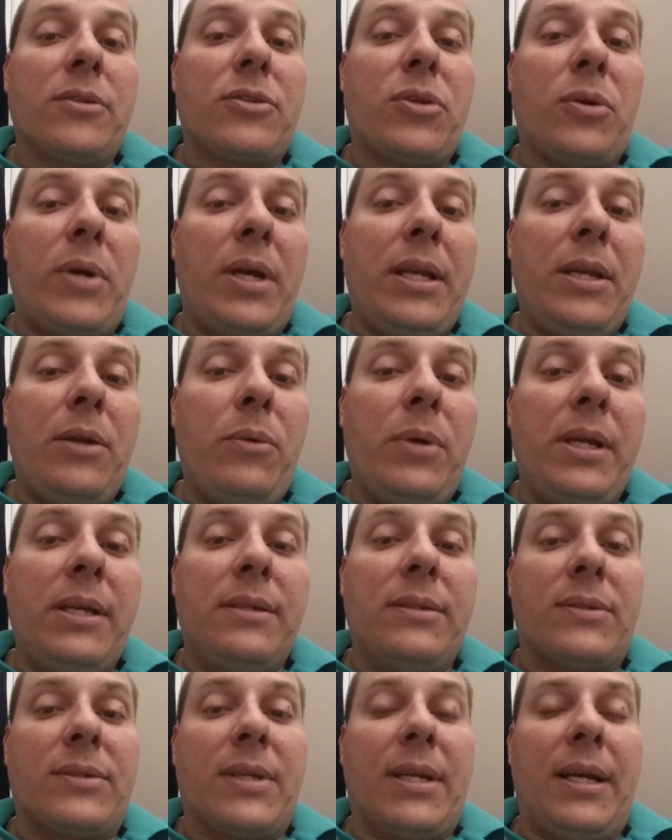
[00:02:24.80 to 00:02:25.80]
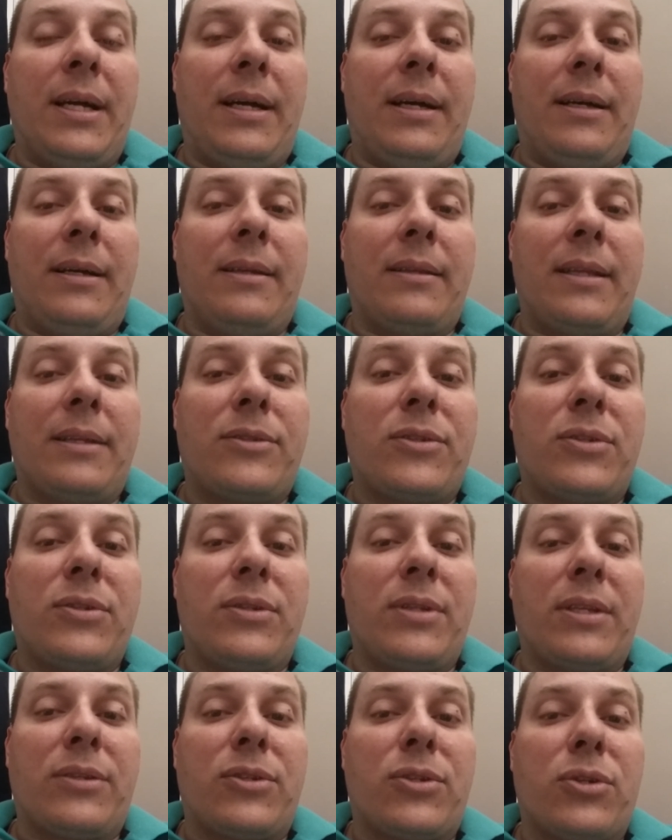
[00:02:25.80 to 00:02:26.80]
So anyways,
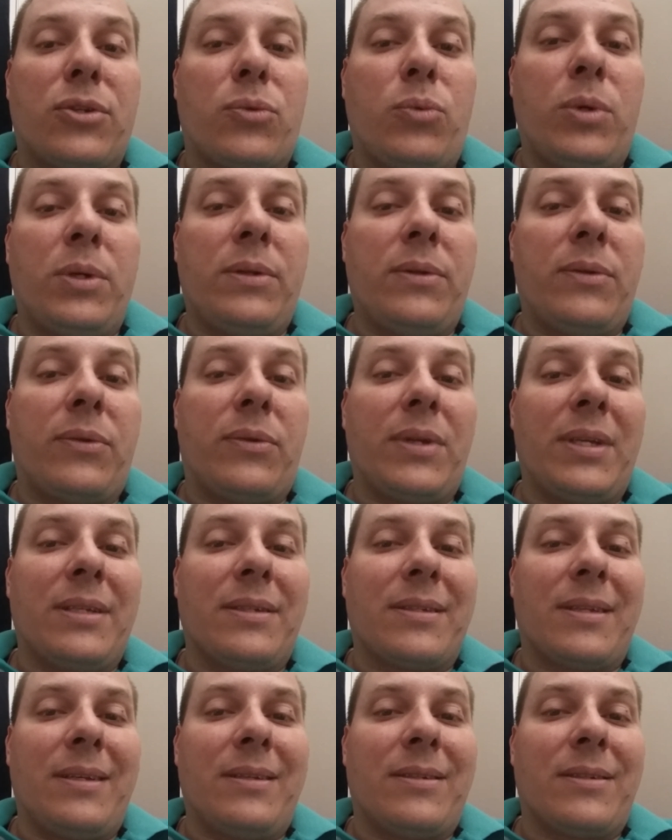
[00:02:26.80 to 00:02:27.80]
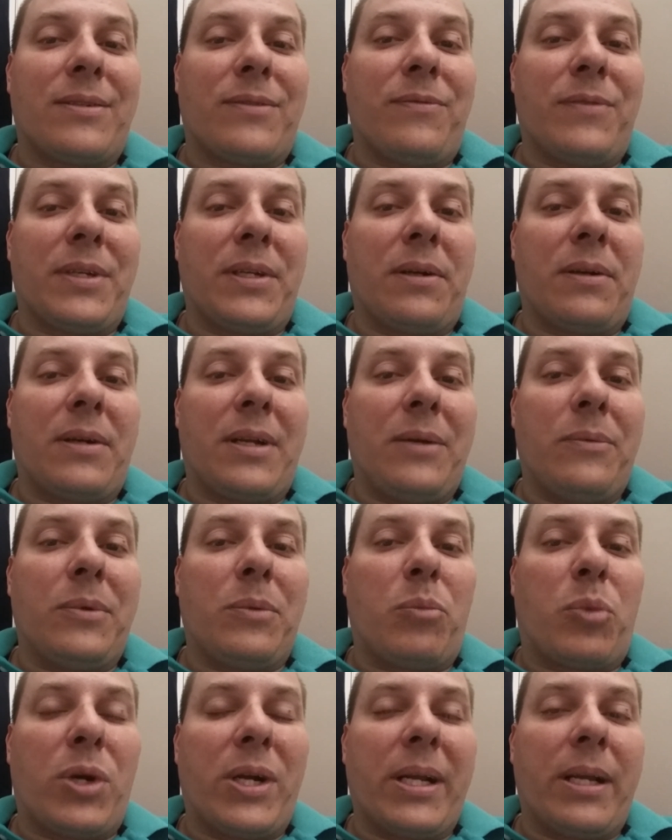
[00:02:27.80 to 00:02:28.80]
that's just one of the things I just figured I
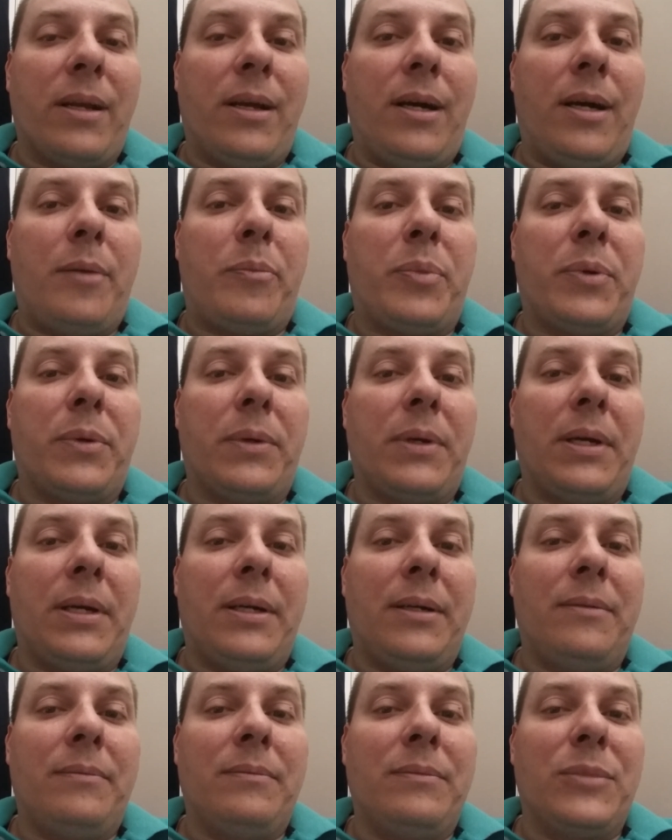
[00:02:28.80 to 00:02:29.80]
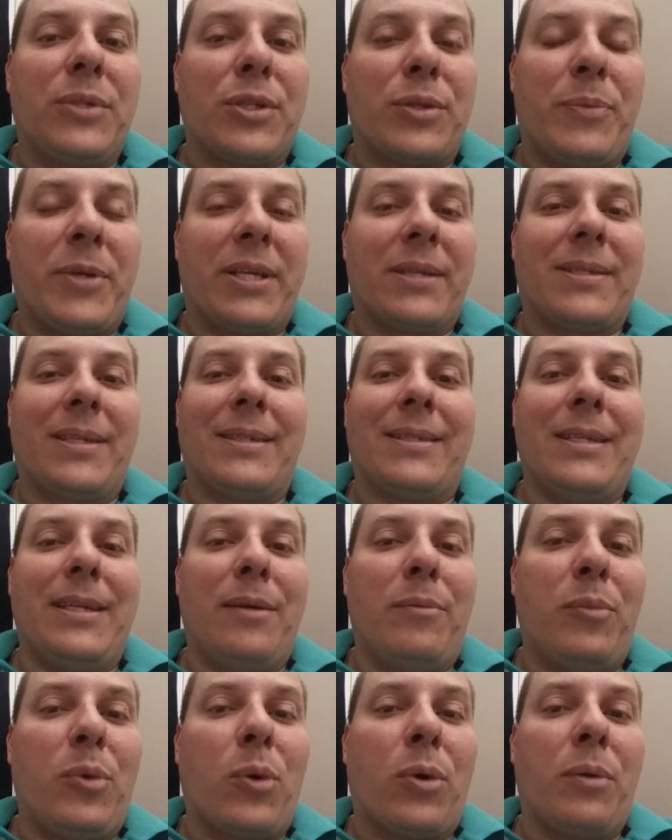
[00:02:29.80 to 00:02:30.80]
would bring up, just because I
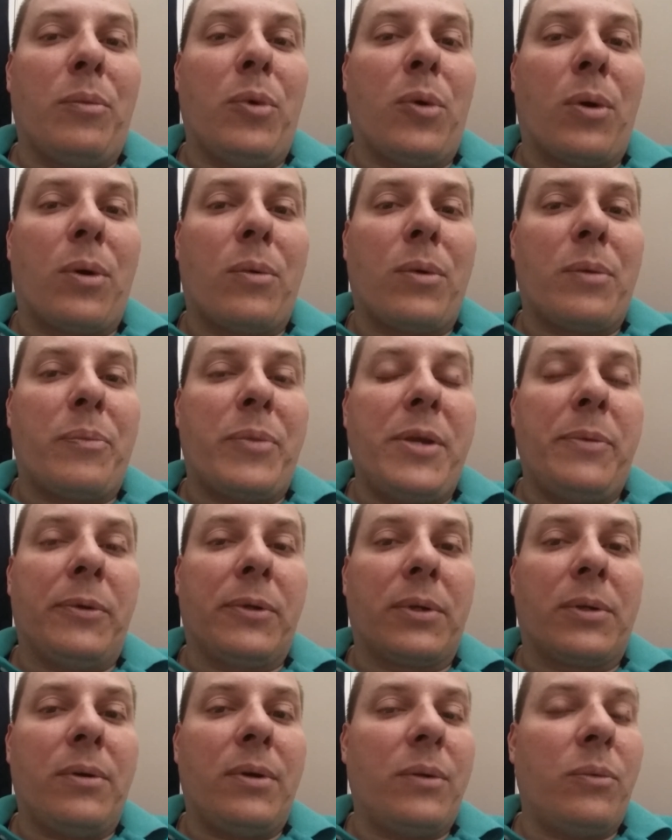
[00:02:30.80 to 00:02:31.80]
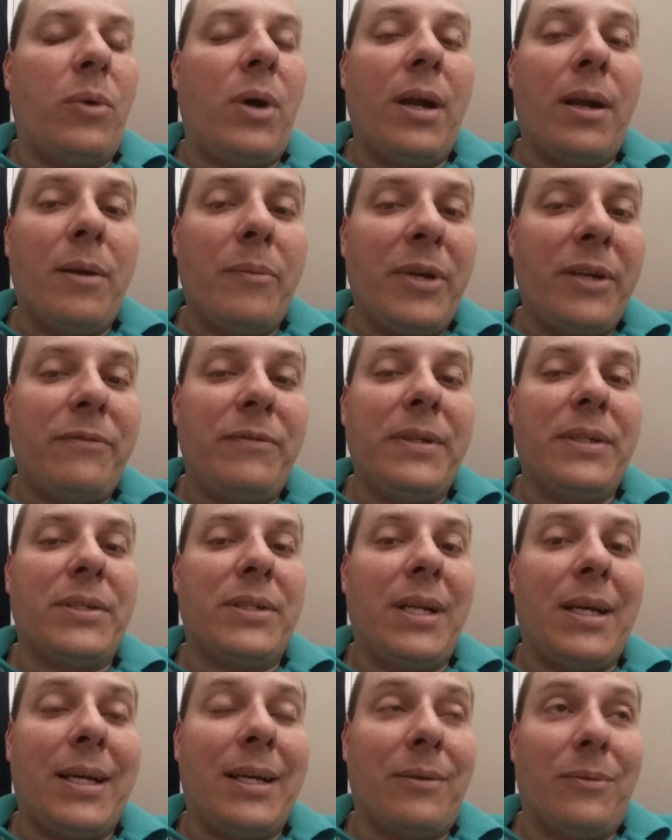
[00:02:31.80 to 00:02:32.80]
see it more and more where people are going, why are my
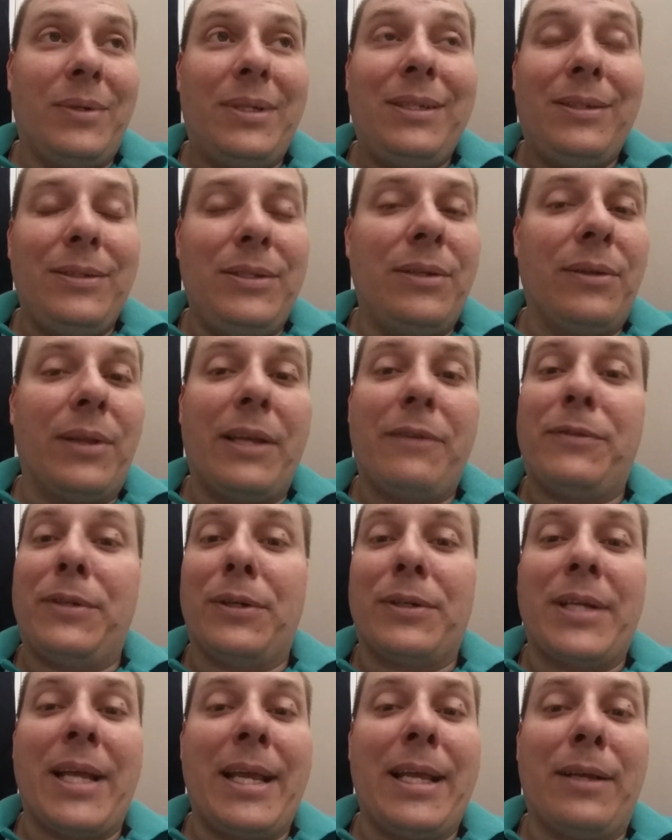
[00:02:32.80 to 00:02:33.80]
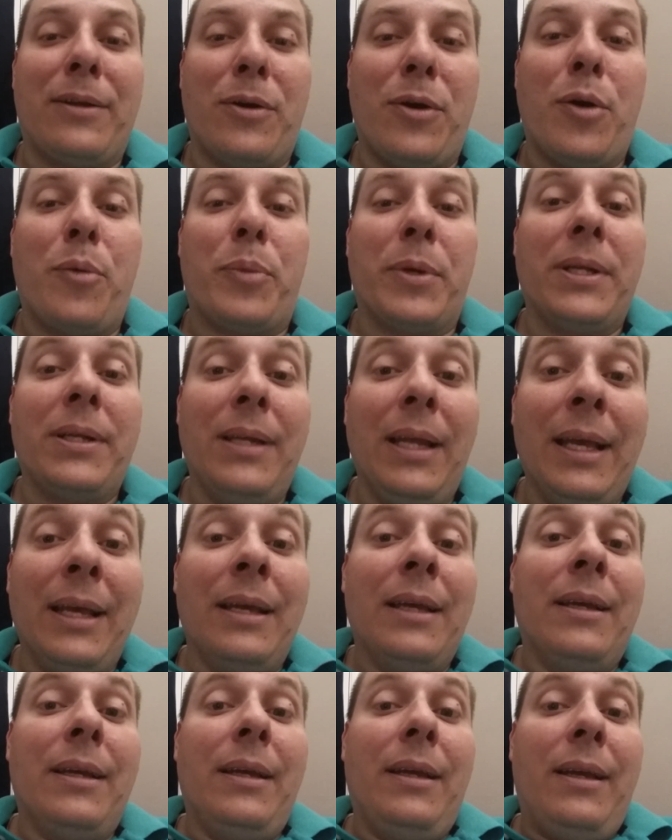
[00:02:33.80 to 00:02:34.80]
fish dying? Well, you left your tank open
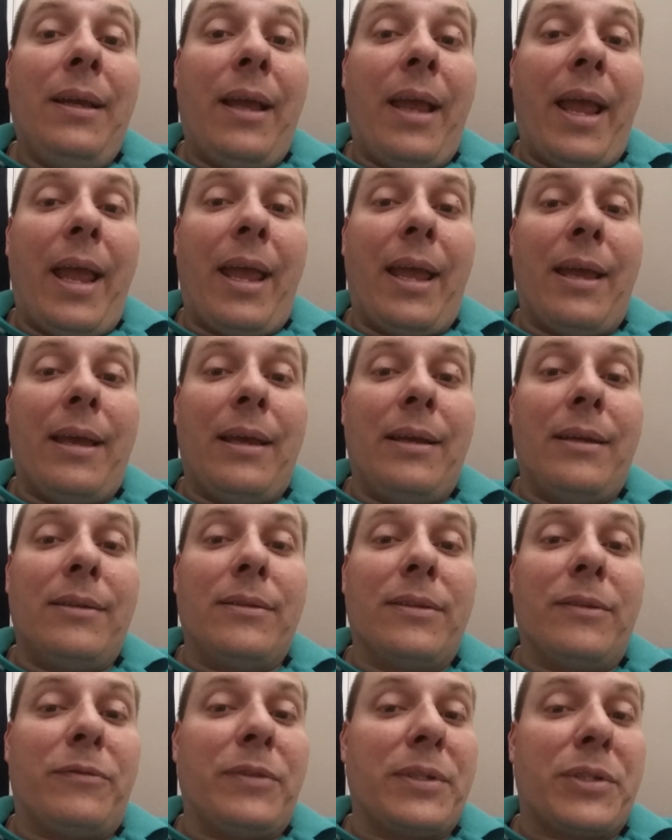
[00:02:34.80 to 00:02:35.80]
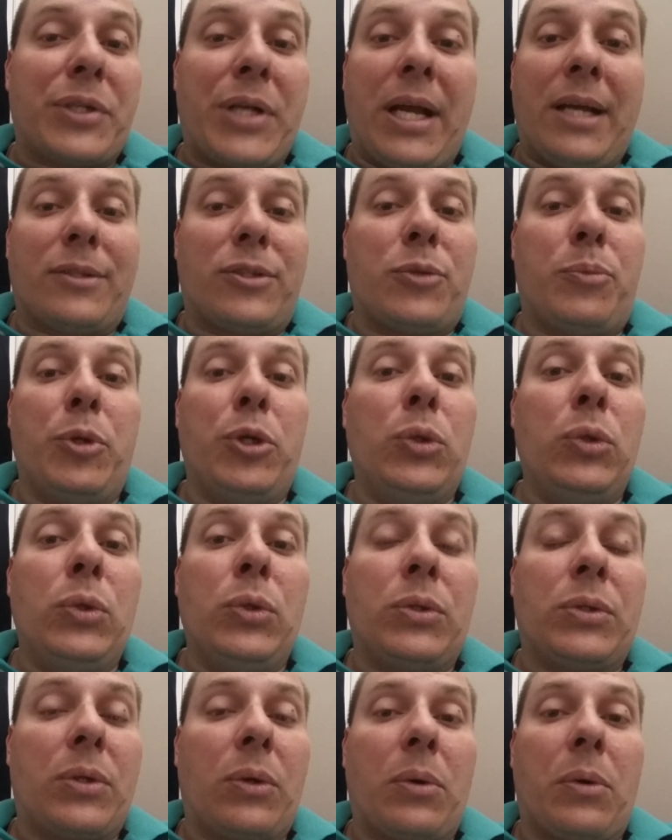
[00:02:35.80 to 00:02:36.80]
and the fish got
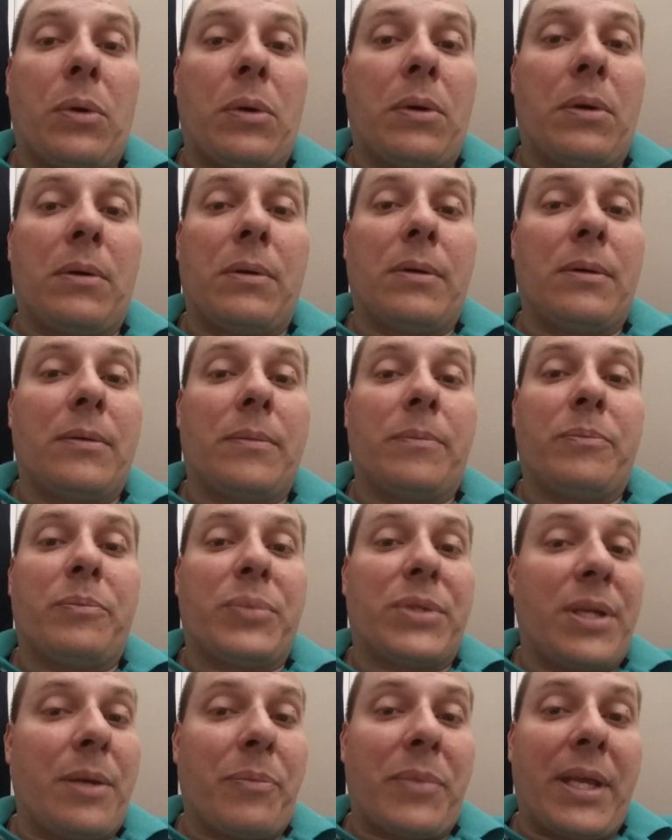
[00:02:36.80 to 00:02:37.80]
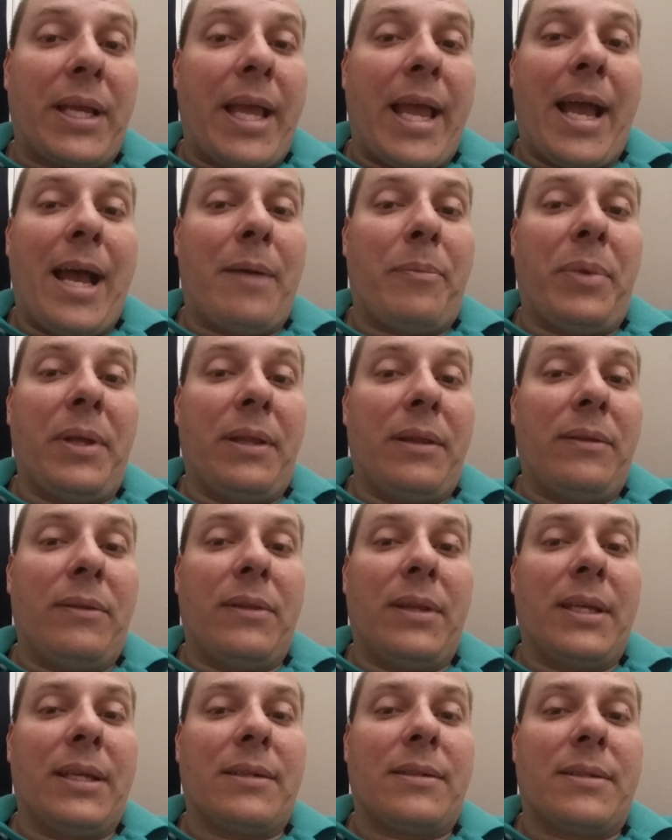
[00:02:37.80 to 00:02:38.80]
spooked or something
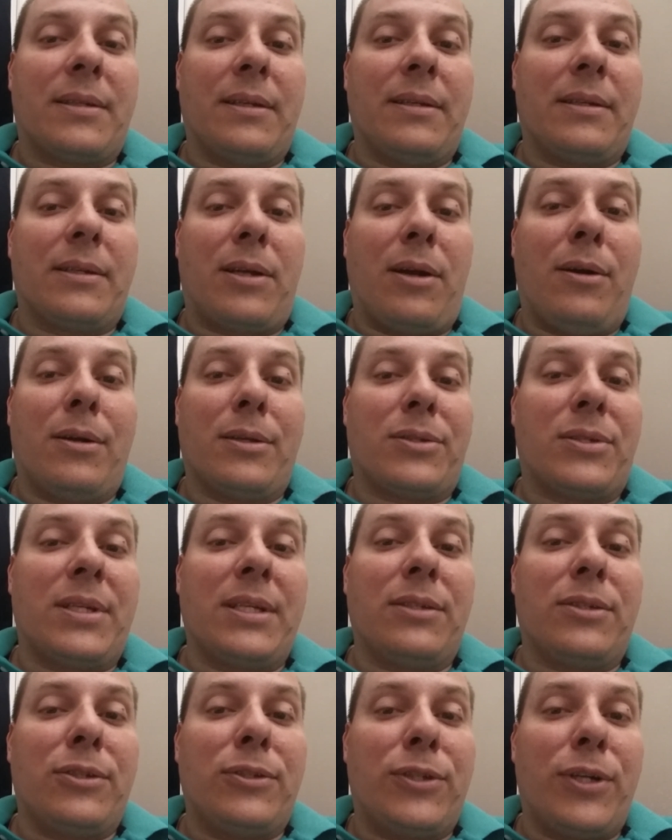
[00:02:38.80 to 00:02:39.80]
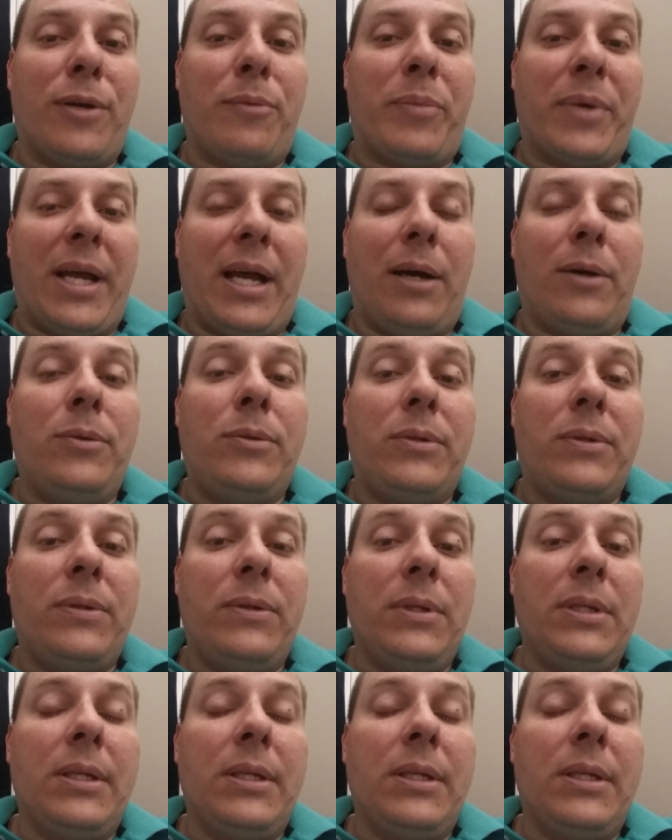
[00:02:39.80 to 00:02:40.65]
happened that caused it to jump out,